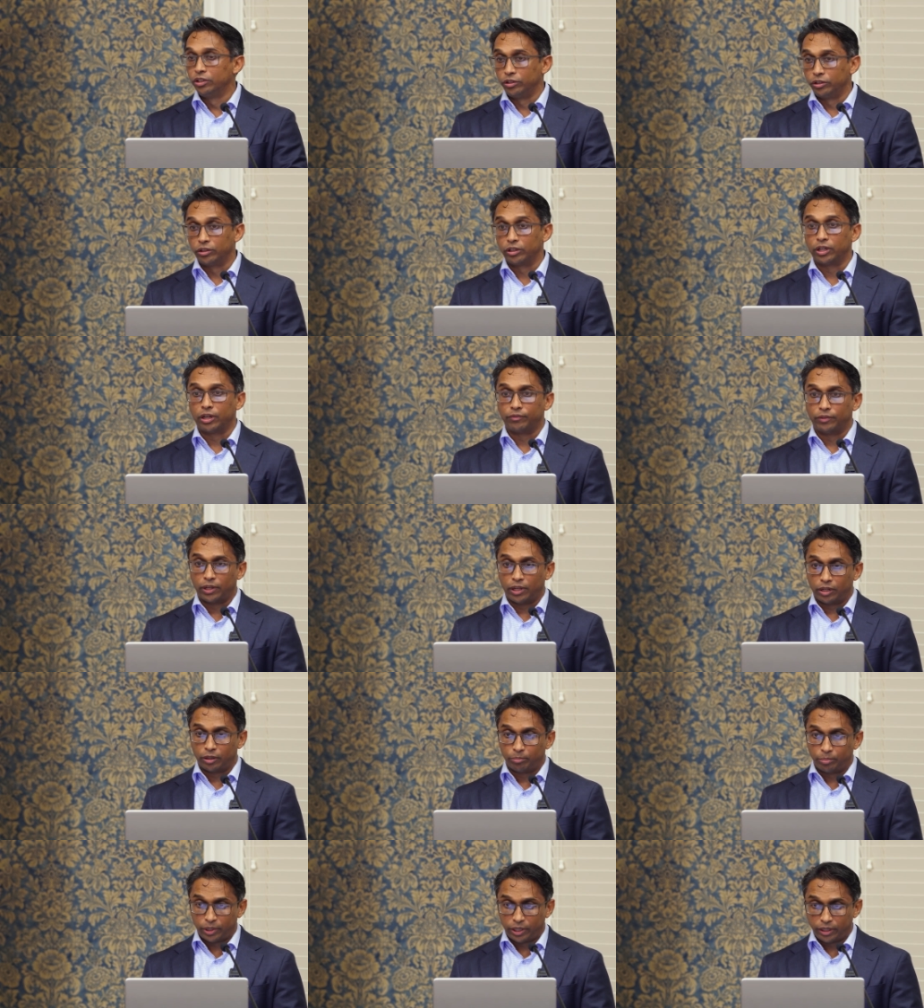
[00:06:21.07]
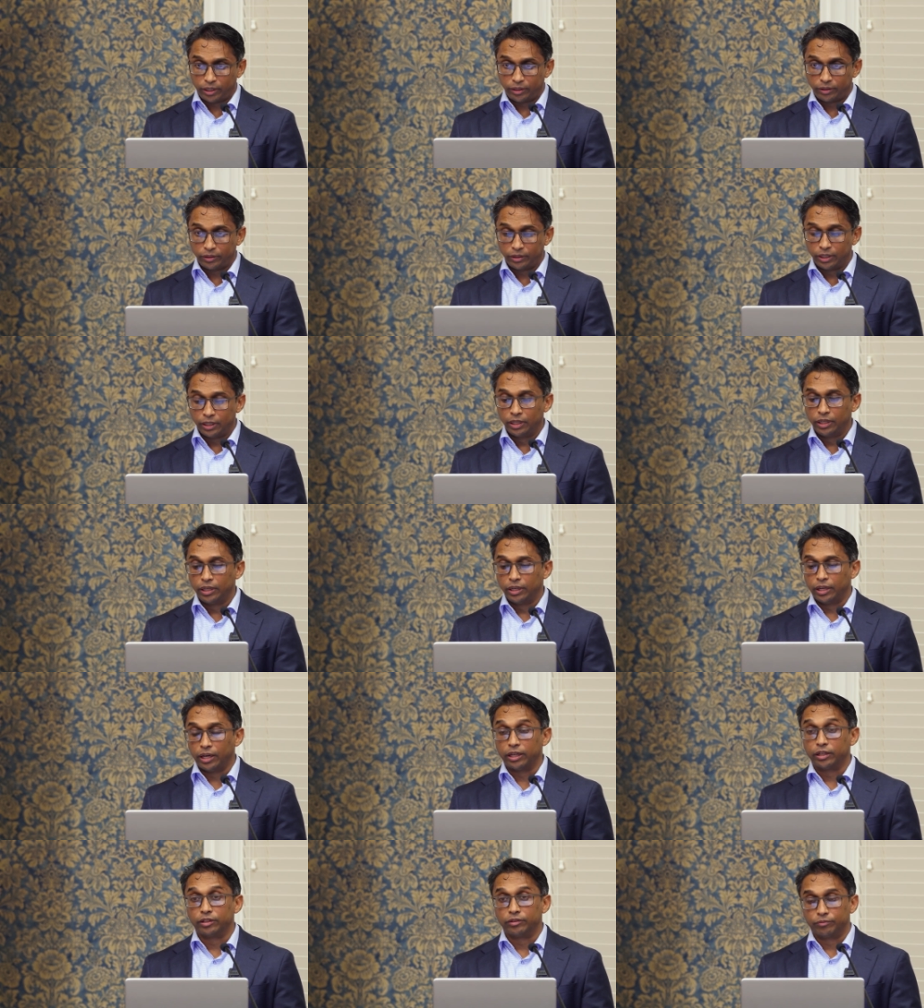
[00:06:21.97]
you're going to have a lot of pain
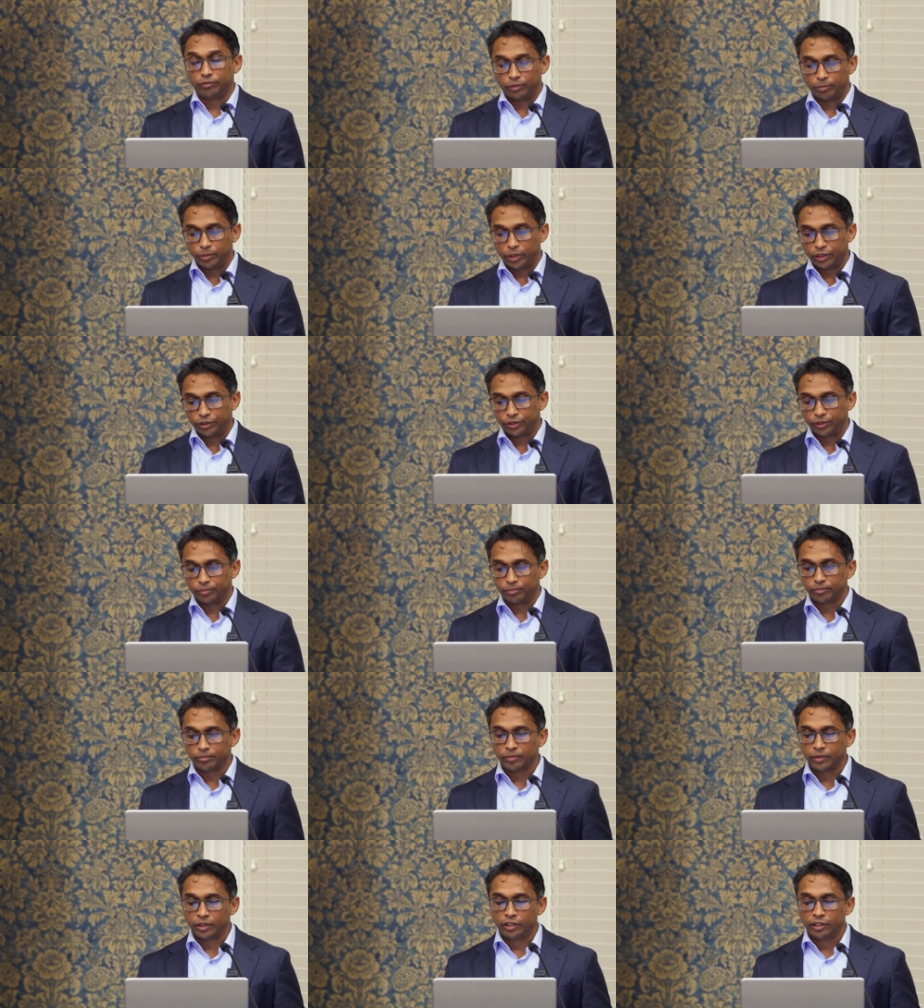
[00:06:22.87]
and inflammation.